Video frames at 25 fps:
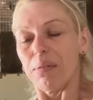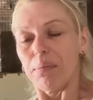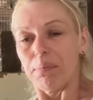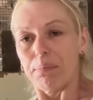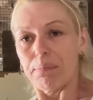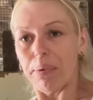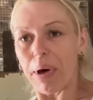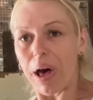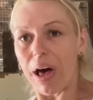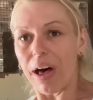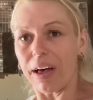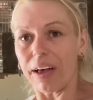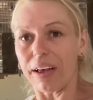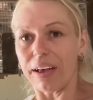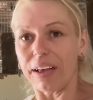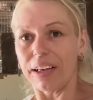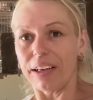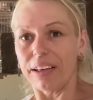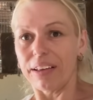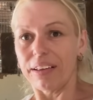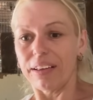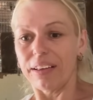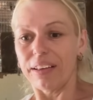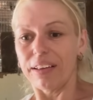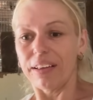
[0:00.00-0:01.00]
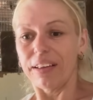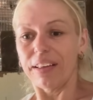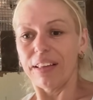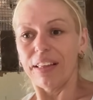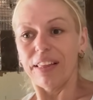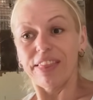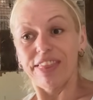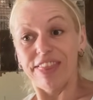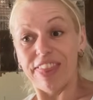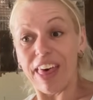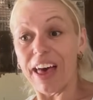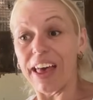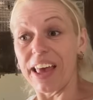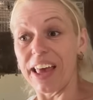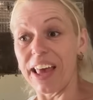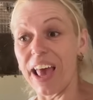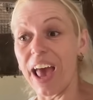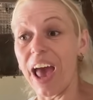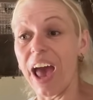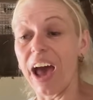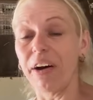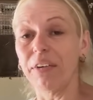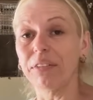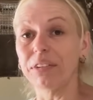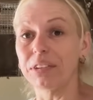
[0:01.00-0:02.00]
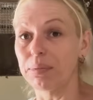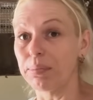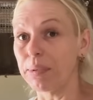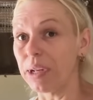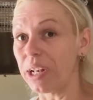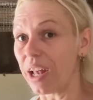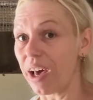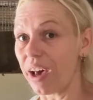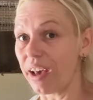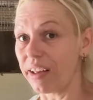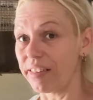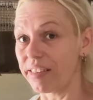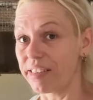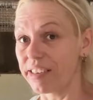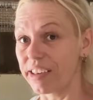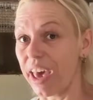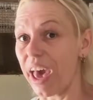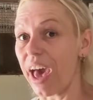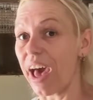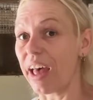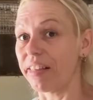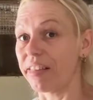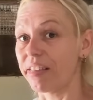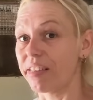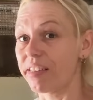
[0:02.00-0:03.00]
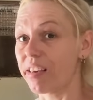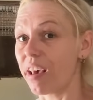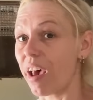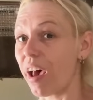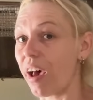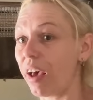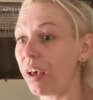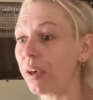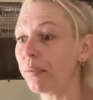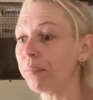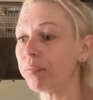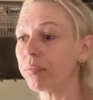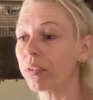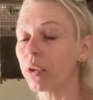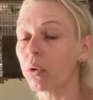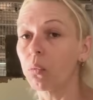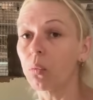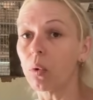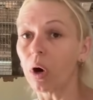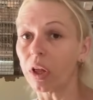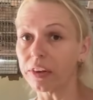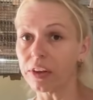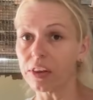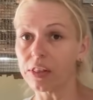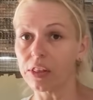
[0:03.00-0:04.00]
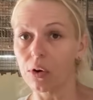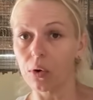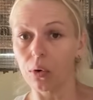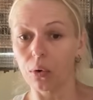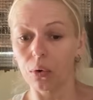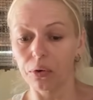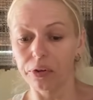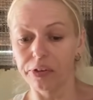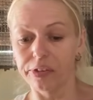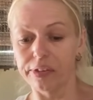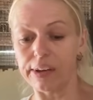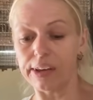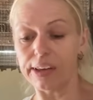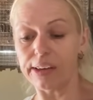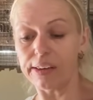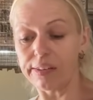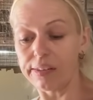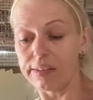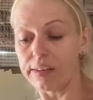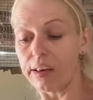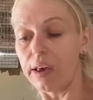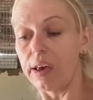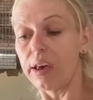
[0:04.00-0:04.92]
But they helped me learn to canter. One of the horses,